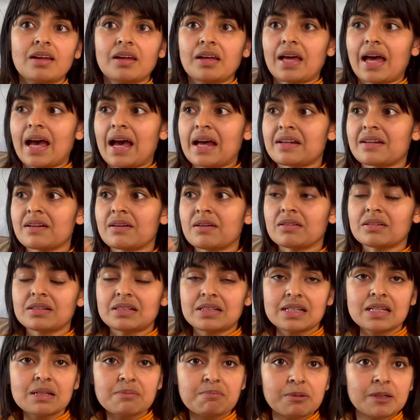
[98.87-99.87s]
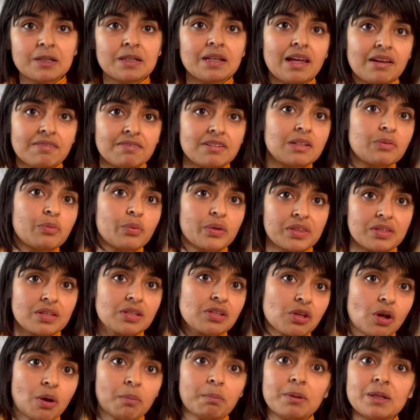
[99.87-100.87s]
at a deeper level within
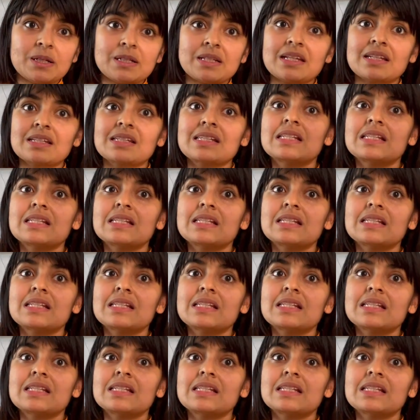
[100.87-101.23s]
your building.